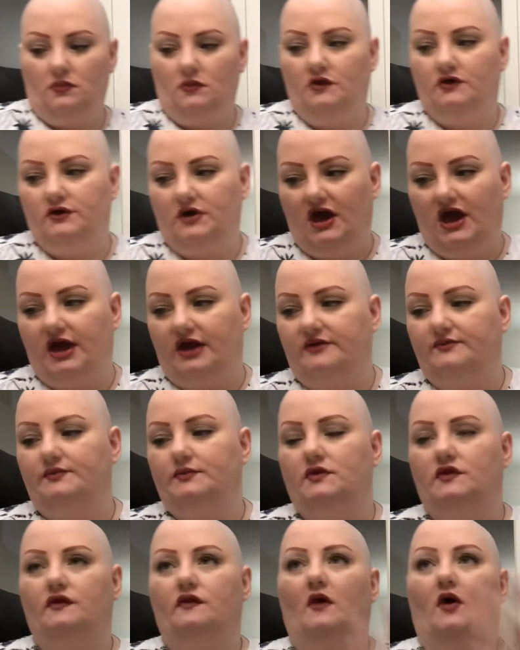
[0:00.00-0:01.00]
okay,
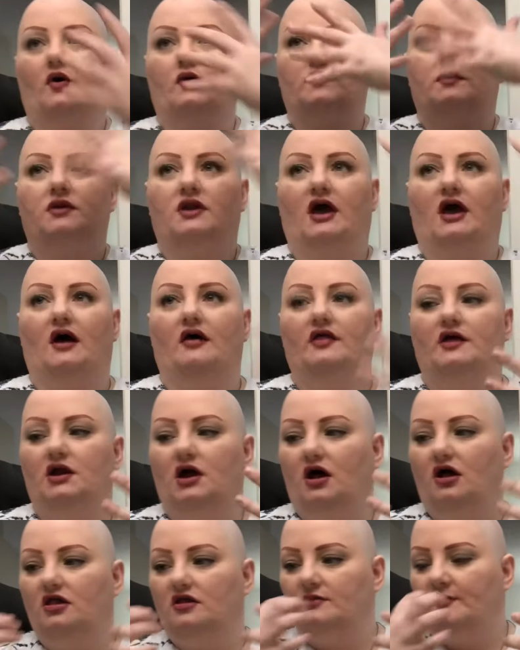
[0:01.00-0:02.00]
so now that
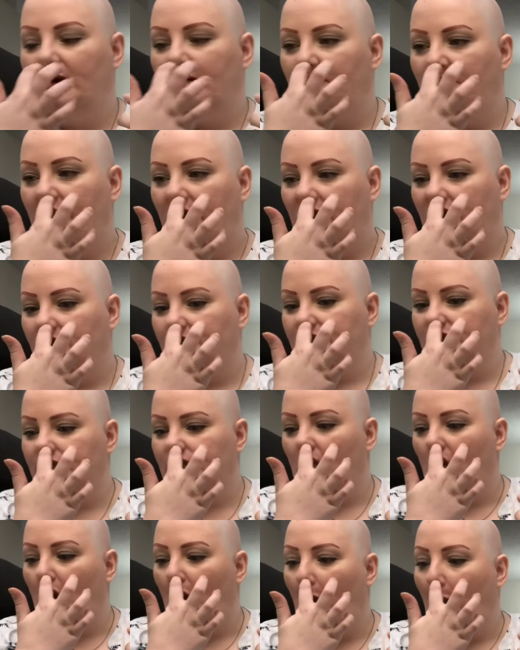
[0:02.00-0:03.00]
all of my makeup is
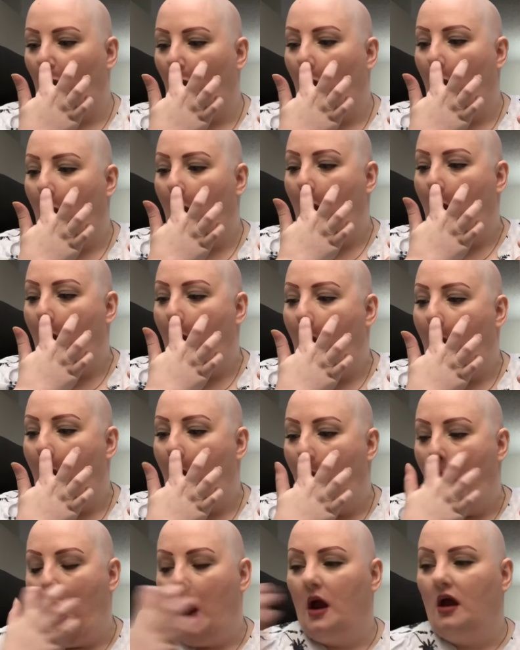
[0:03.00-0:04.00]
on,
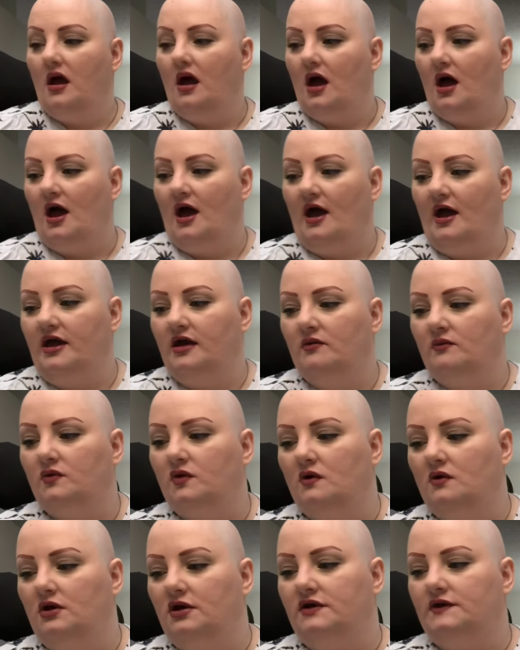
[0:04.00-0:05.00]
I am
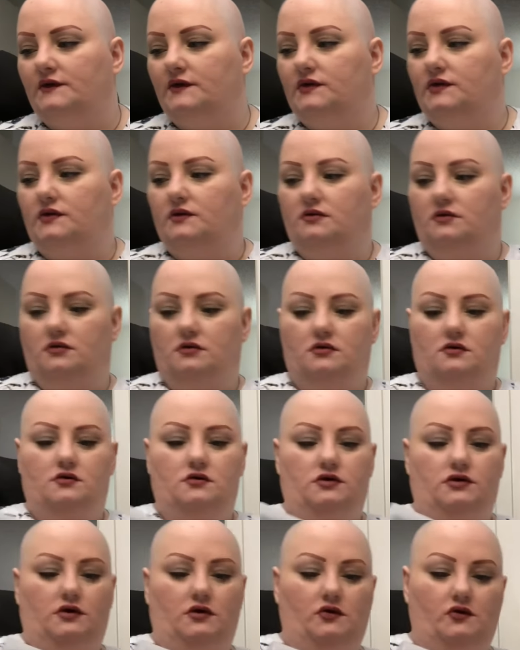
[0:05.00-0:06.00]
going to
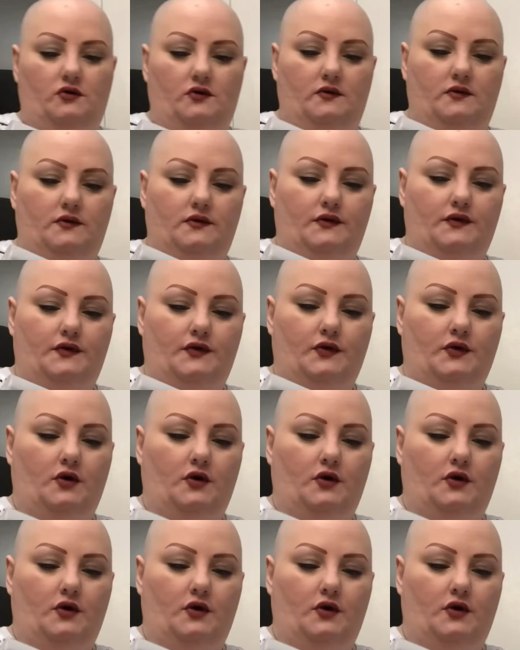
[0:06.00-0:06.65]
use